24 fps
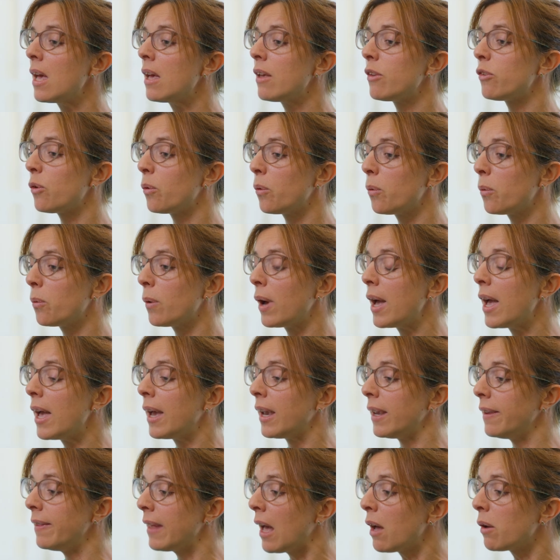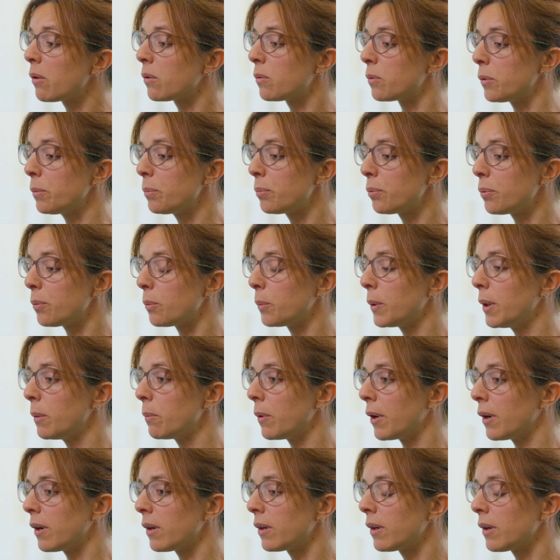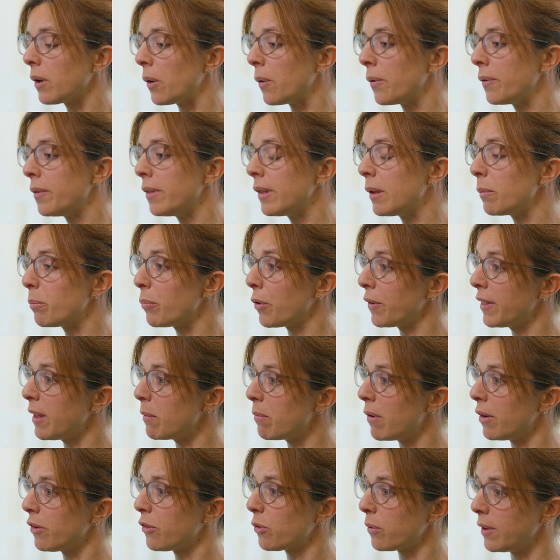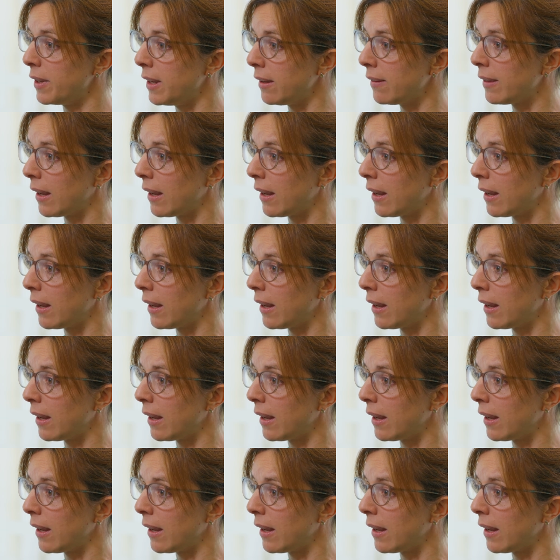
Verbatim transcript: So in our group, we work on portable screening